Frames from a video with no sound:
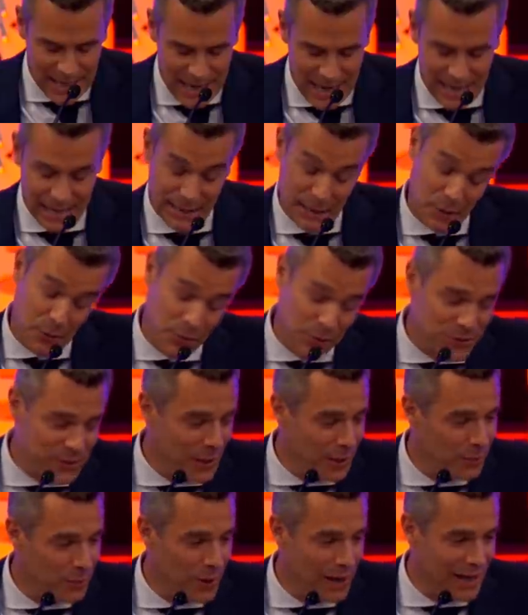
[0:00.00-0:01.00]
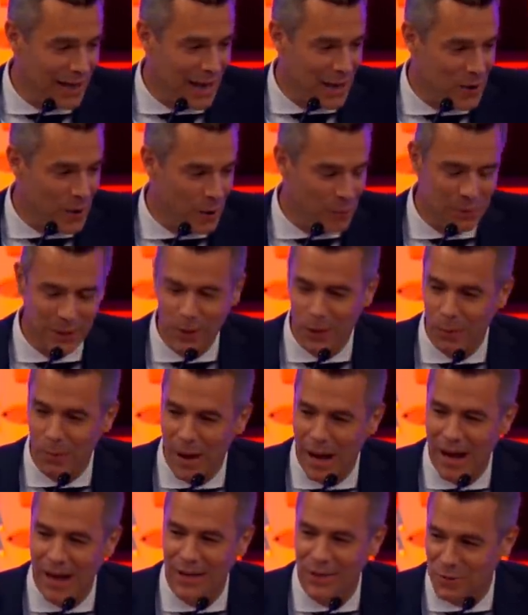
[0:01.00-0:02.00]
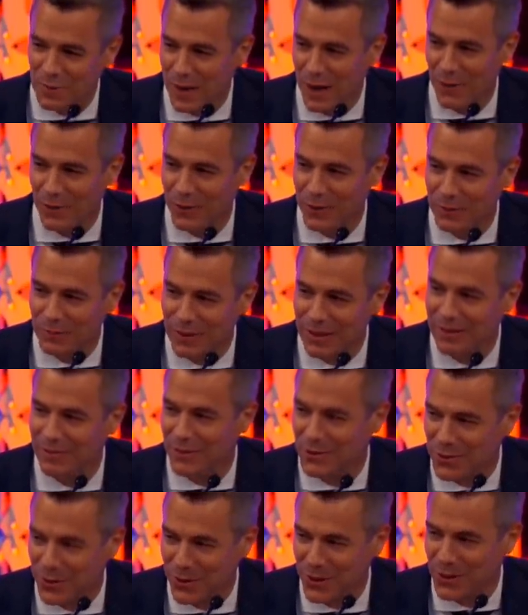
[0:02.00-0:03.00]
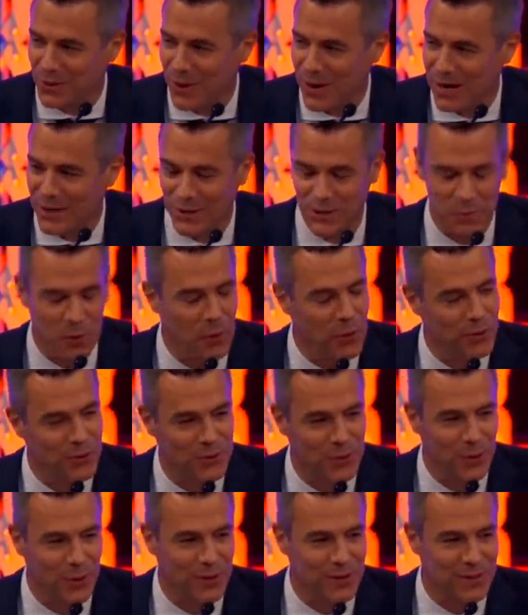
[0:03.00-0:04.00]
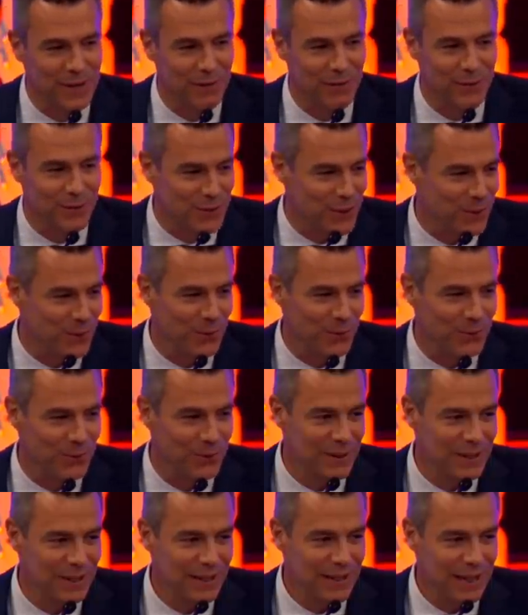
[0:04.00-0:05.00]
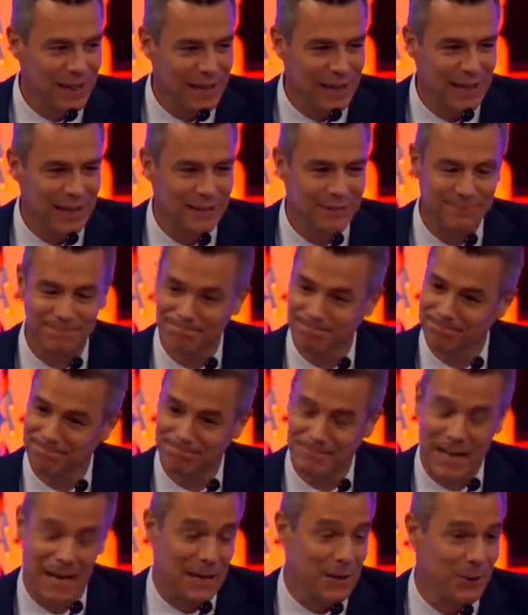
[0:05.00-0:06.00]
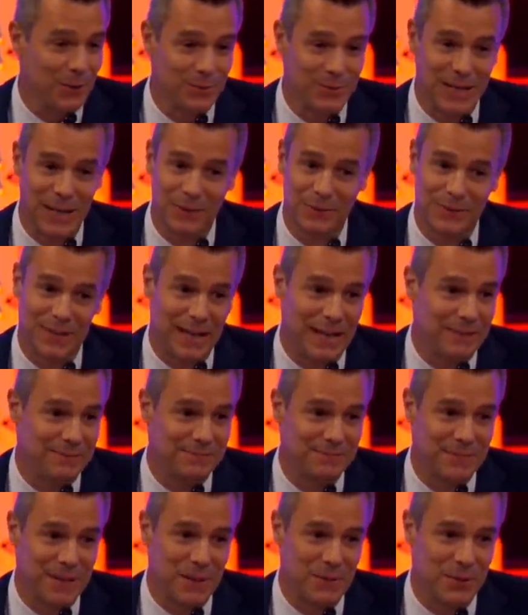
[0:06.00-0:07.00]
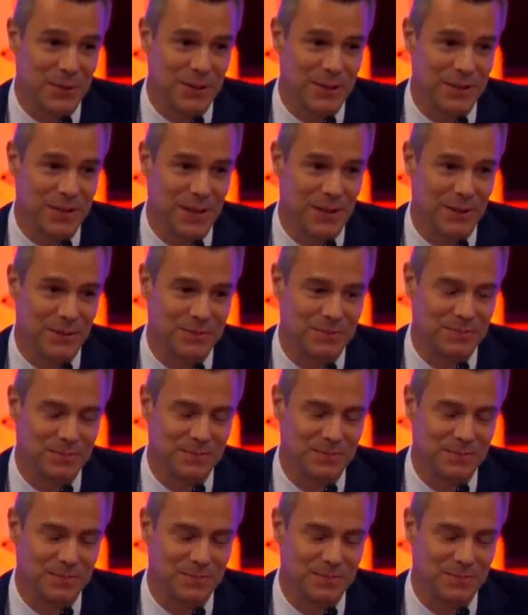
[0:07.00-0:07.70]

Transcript: I think we're celebrating. I know I'm a little biased, but I really believe it's one of the greatest sports stories ever told. And I don't doubt that. I really don't.